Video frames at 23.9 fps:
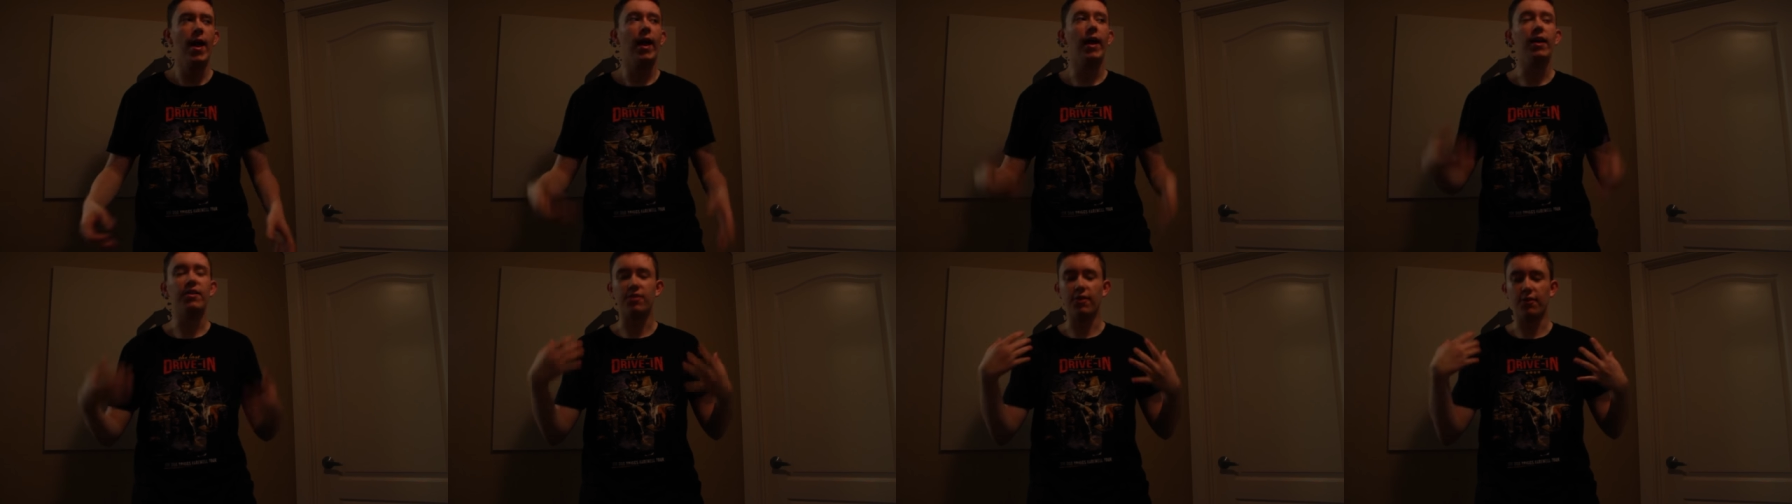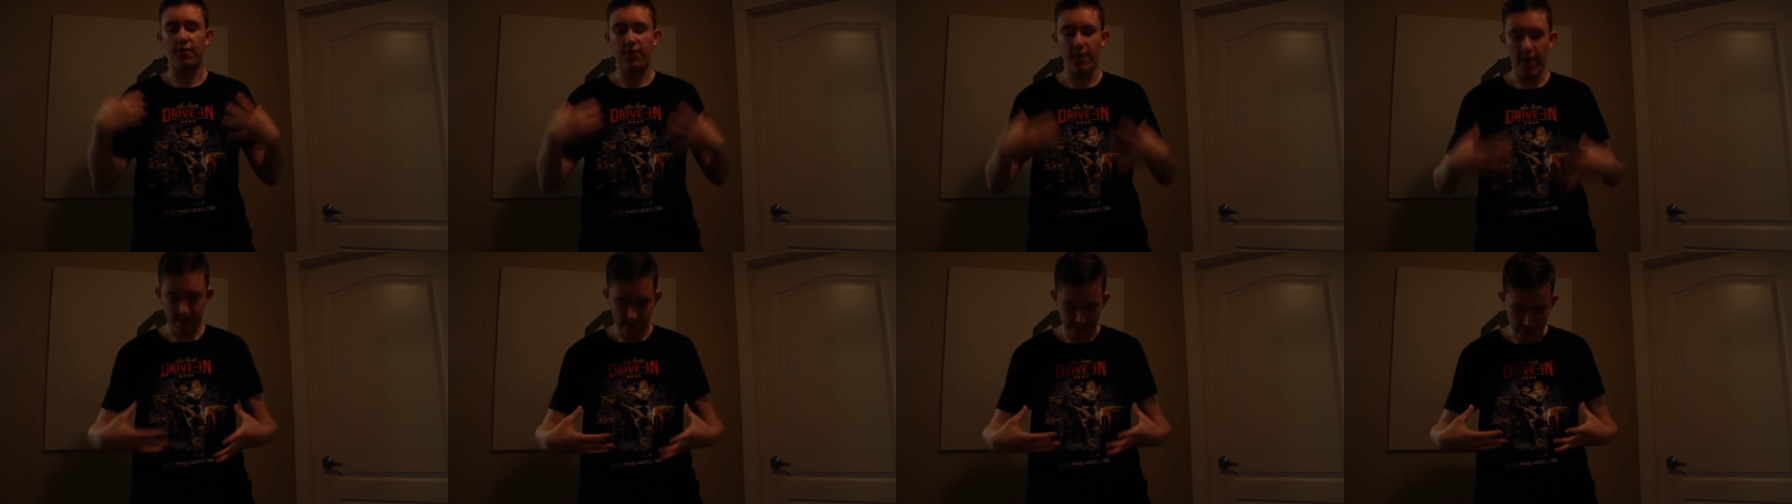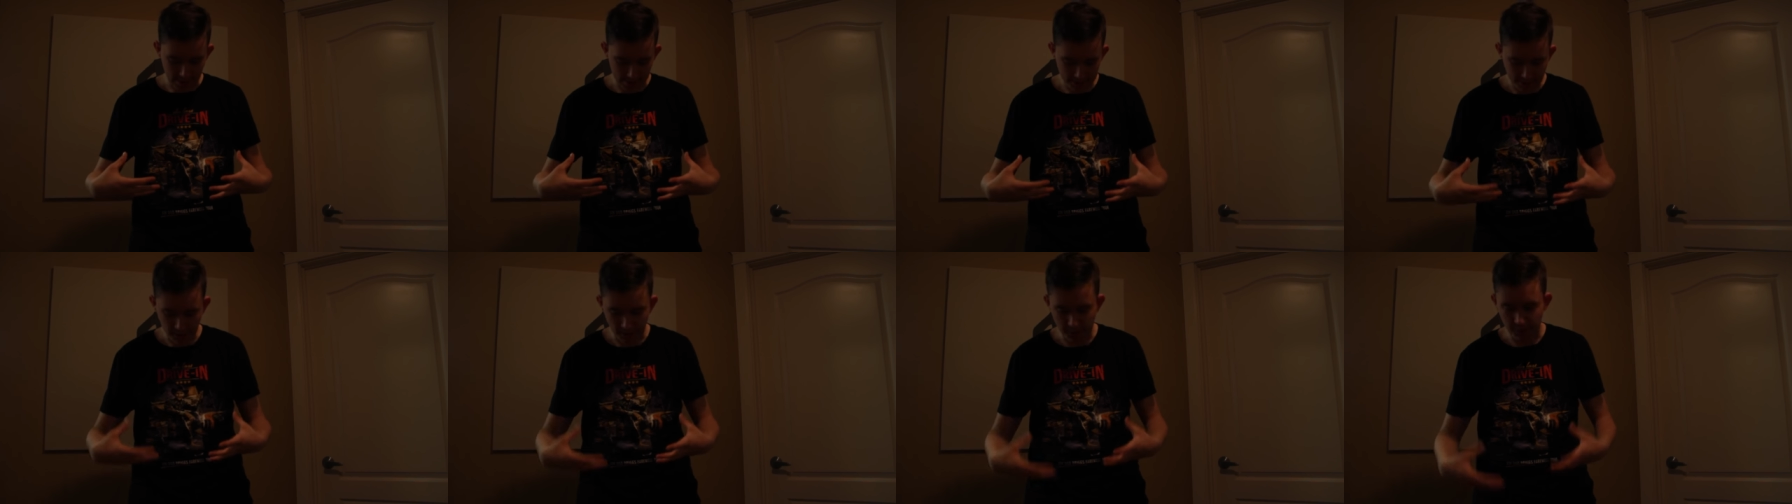It's a
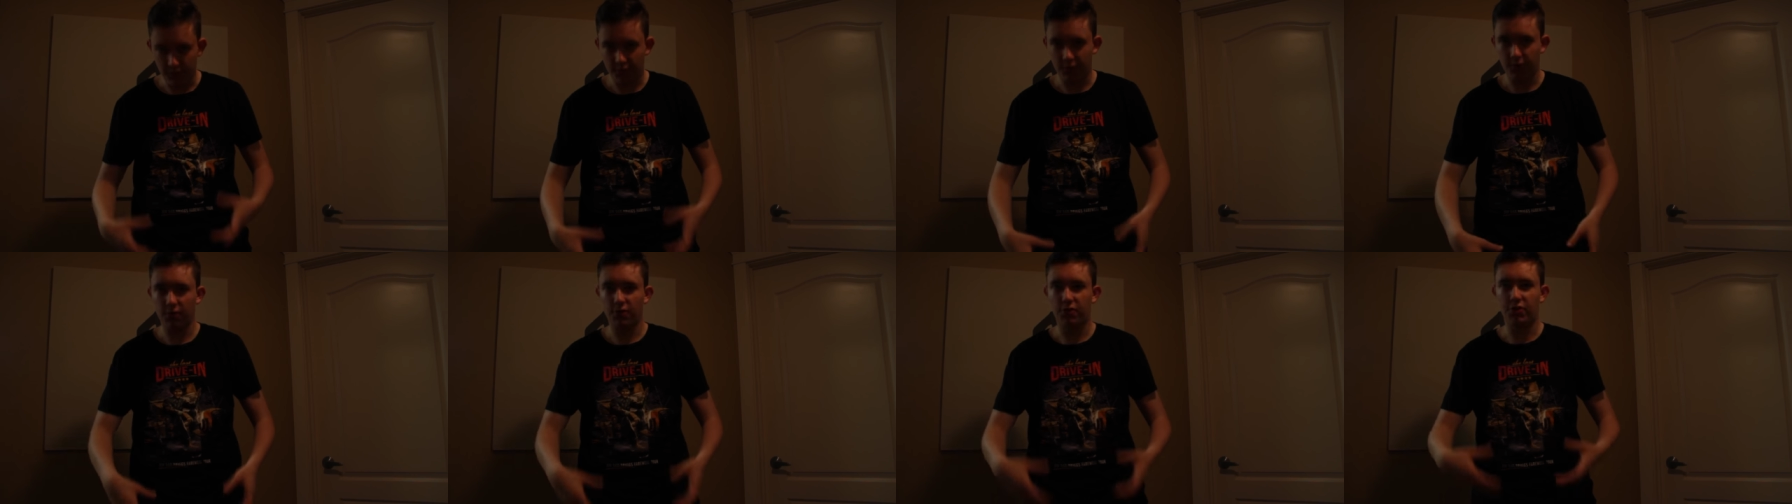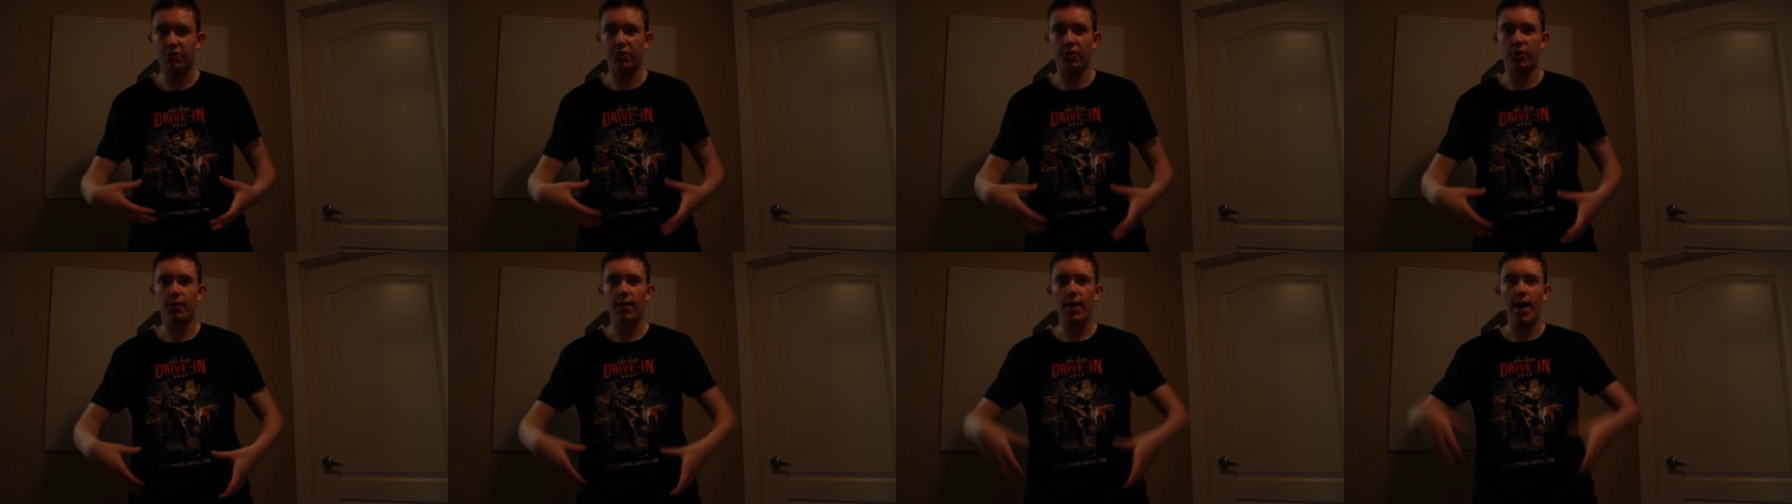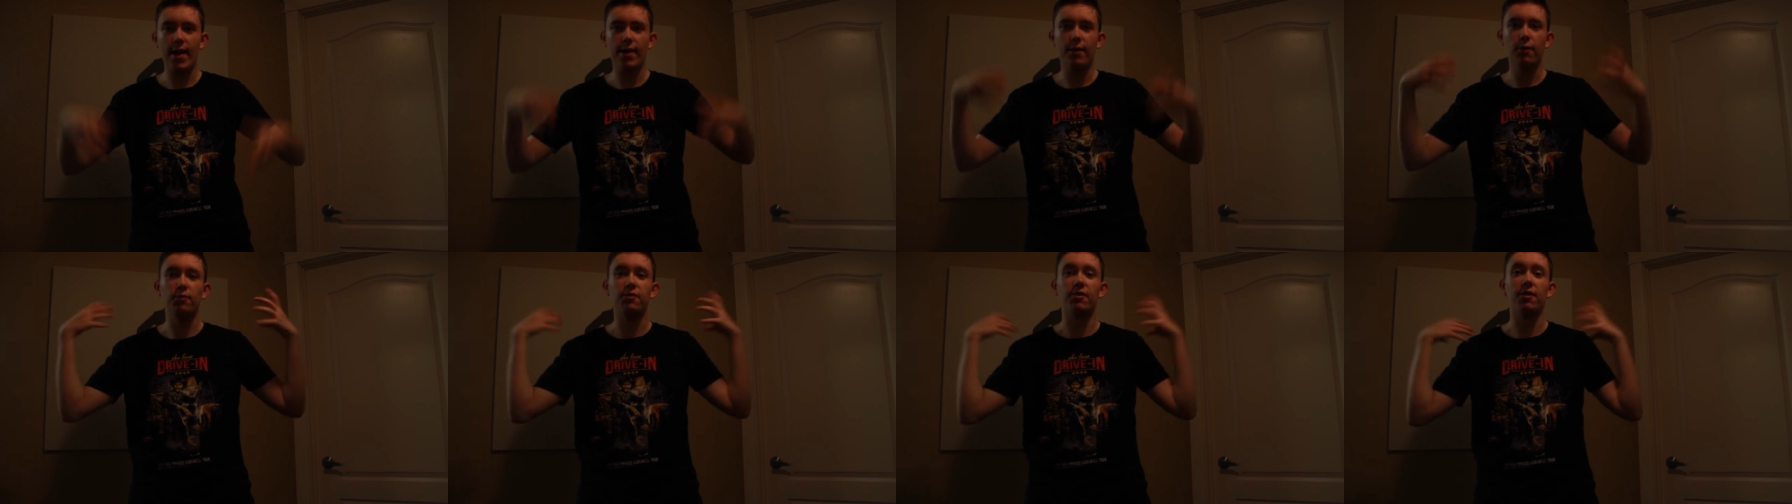fantastic shirt
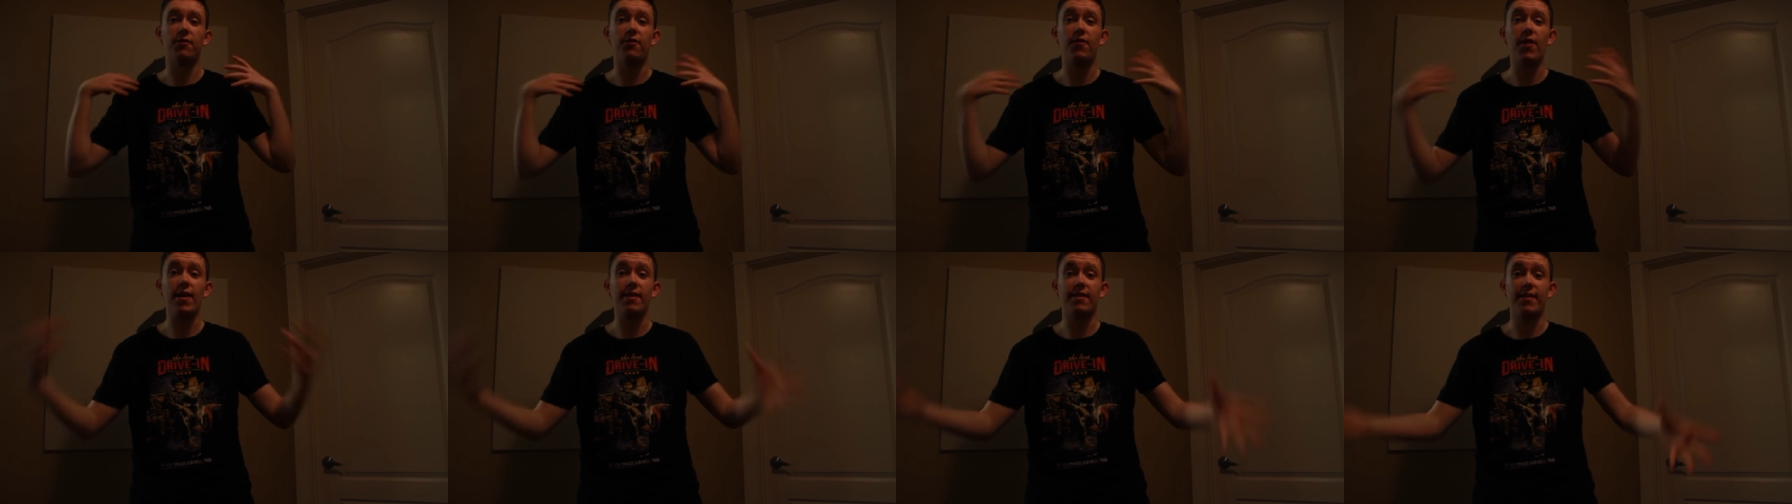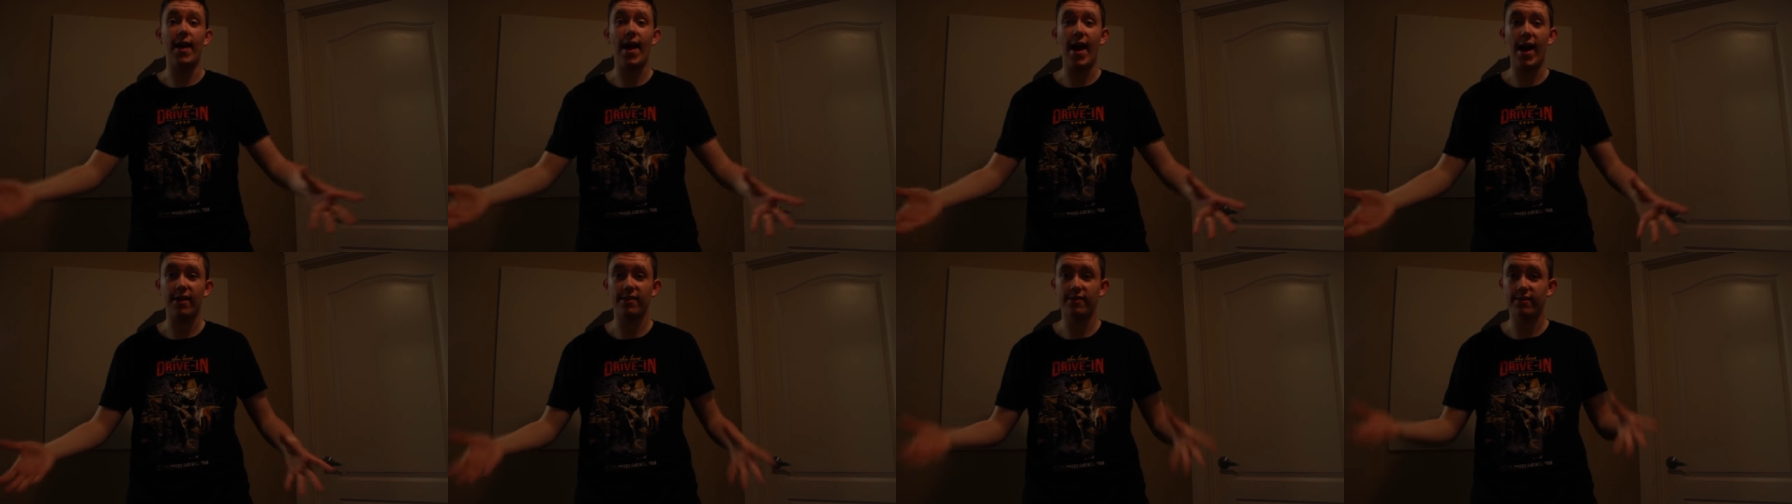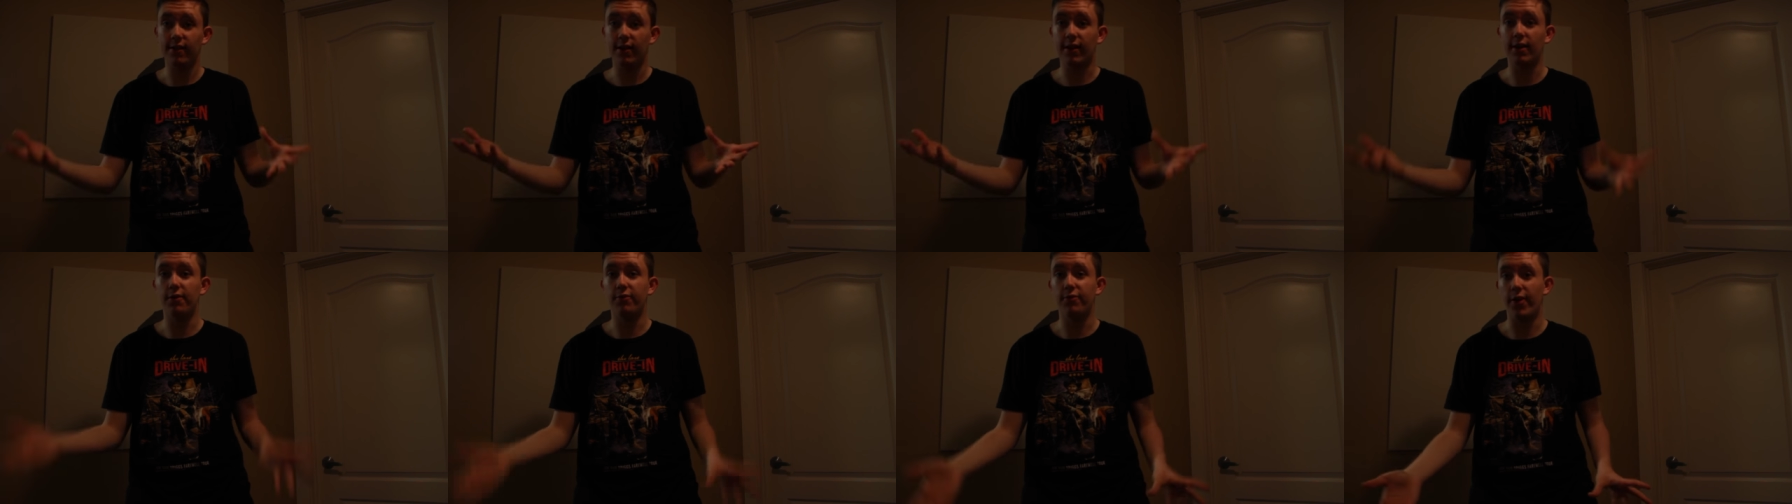and it was a
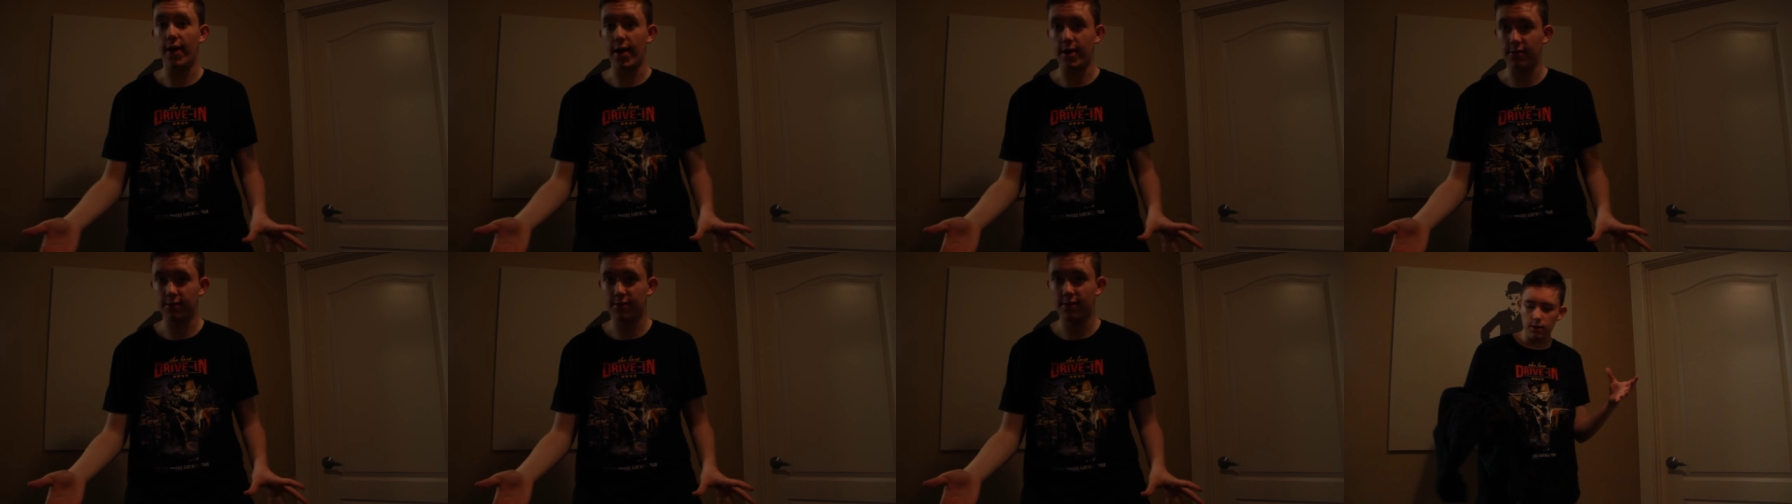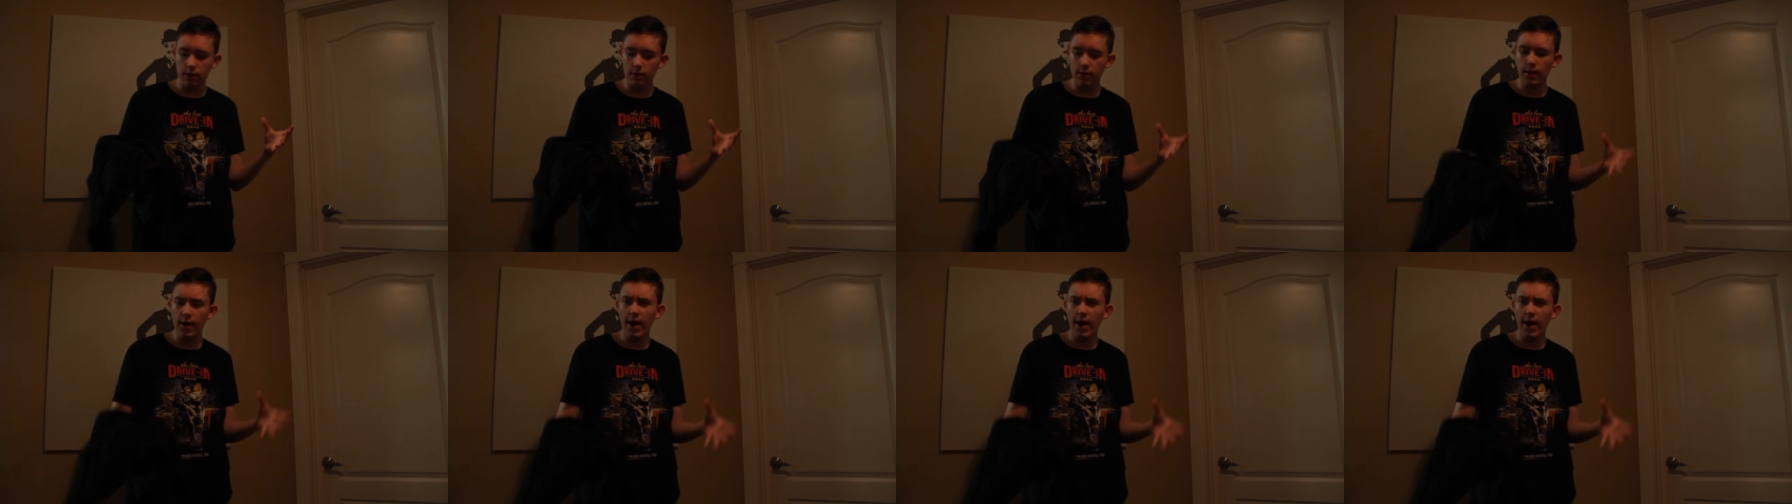fantastic event.